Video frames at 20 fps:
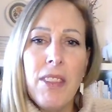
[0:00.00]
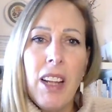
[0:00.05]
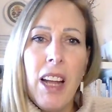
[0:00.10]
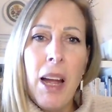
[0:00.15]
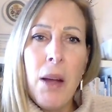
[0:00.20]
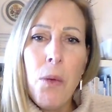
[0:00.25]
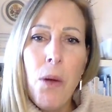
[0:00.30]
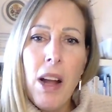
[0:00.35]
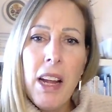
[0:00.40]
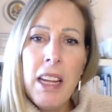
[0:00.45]

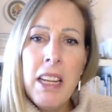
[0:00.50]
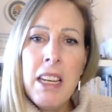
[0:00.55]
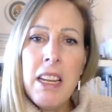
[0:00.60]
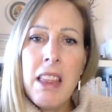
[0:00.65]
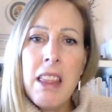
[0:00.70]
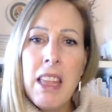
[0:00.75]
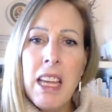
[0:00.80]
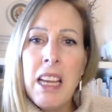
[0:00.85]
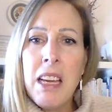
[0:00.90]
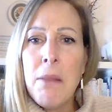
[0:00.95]
I want you to
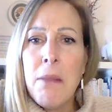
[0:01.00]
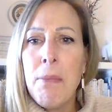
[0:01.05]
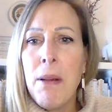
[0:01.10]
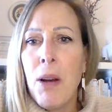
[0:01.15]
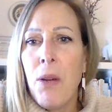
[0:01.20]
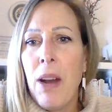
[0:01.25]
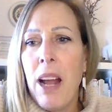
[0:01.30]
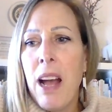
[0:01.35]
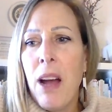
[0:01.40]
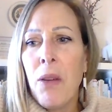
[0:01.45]
think
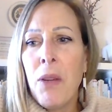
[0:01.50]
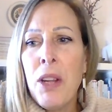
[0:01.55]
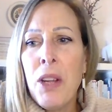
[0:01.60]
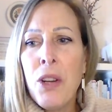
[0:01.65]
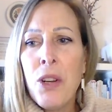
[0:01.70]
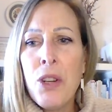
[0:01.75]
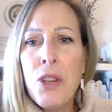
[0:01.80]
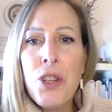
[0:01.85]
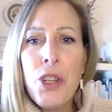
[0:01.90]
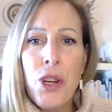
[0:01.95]
about how
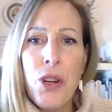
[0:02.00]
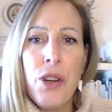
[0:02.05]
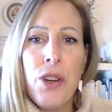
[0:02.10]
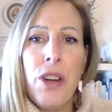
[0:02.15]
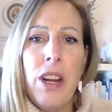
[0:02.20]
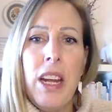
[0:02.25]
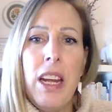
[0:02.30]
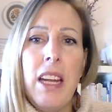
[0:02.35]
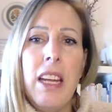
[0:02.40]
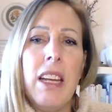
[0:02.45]
your
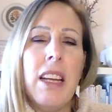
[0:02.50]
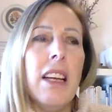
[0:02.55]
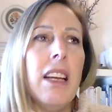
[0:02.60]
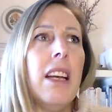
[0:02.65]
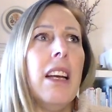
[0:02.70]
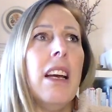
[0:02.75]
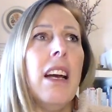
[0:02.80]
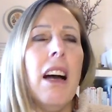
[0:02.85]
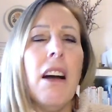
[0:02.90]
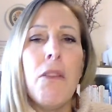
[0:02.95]
journey
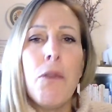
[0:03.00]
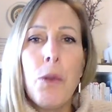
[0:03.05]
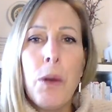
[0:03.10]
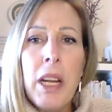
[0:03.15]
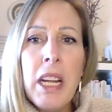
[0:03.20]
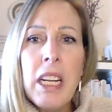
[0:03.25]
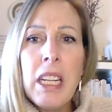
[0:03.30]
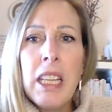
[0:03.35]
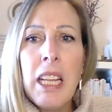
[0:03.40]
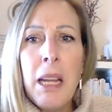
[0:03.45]
of
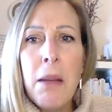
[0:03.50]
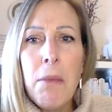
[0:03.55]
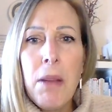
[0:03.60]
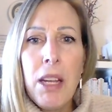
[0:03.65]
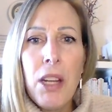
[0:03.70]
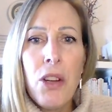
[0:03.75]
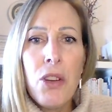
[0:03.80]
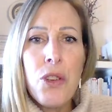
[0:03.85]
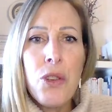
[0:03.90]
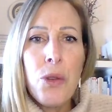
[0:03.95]

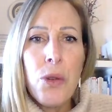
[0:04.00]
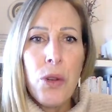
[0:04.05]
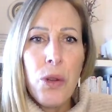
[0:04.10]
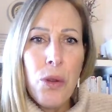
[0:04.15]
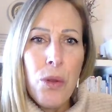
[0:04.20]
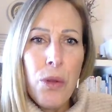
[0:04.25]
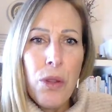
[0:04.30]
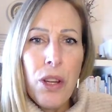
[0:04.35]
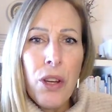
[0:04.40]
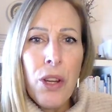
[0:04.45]
reclaiming your
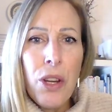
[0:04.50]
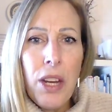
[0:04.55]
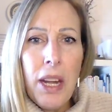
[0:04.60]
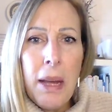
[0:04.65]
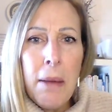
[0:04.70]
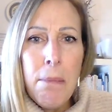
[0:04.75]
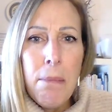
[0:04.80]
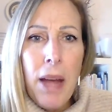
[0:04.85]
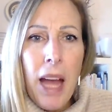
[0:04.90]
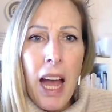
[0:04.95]
truth could
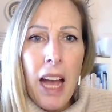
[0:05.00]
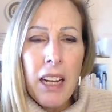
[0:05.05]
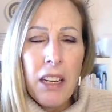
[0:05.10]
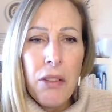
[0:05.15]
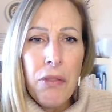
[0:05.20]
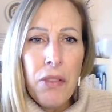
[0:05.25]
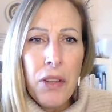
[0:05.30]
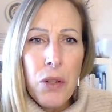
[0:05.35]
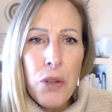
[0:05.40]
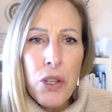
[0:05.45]
impact
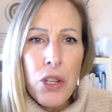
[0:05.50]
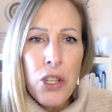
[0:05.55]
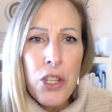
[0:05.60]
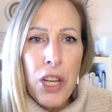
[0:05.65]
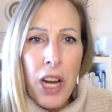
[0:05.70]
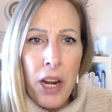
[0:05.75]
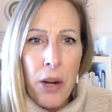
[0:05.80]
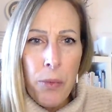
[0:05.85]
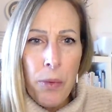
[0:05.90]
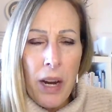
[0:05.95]
future
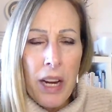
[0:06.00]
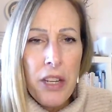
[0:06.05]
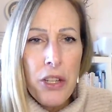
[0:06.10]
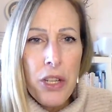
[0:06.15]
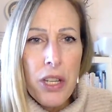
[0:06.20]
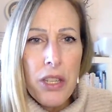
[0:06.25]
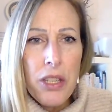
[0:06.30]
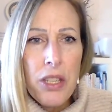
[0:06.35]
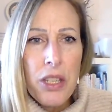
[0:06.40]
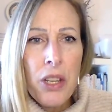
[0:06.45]

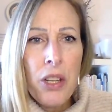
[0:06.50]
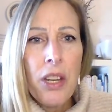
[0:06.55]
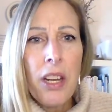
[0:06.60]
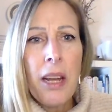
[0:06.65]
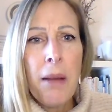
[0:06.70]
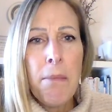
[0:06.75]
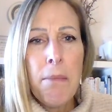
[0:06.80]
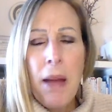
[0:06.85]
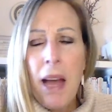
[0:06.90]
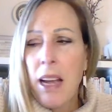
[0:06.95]
generations, could
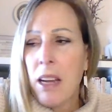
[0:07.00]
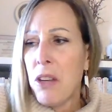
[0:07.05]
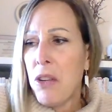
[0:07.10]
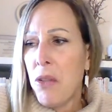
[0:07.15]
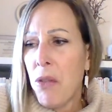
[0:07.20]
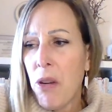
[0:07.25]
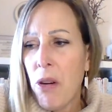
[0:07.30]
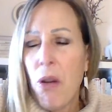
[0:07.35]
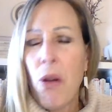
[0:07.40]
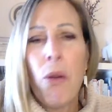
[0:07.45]
impact
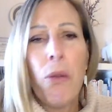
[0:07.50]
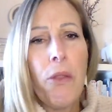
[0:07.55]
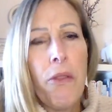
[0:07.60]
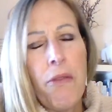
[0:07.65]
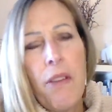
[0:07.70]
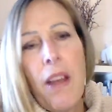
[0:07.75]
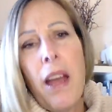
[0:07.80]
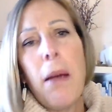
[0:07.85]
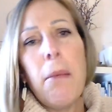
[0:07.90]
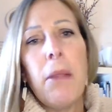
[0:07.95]
your own
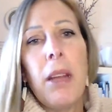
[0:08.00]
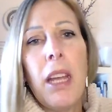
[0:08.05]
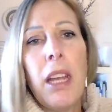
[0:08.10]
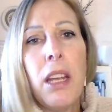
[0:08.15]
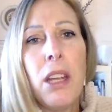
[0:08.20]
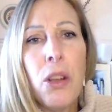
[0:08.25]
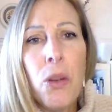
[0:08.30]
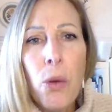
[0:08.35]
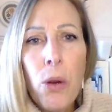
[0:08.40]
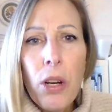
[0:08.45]
family,
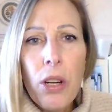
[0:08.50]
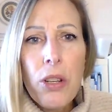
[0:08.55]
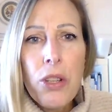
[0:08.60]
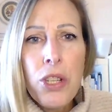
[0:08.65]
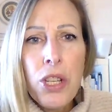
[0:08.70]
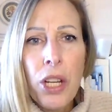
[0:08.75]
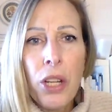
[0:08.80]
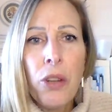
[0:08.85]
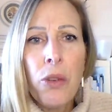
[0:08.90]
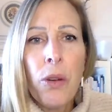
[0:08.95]
your
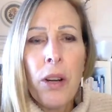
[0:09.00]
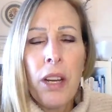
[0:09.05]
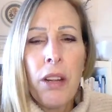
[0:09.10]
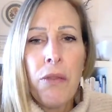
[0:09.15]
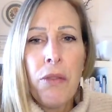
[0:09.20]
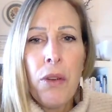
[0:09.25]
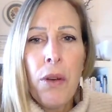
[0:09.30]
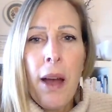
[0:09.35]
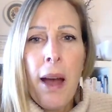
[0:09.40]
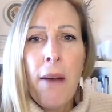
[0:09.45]
children,
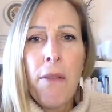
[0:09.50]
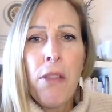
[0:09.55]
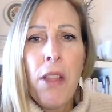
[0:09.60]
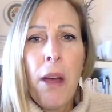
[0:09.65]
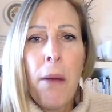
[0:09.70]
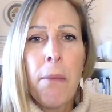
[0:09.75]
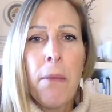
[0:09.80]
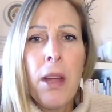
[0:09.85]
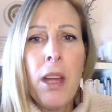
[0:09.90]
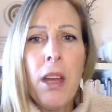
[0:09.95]
if you have
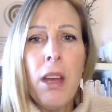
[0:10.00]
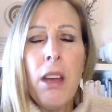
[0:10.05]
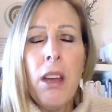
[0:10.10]
them,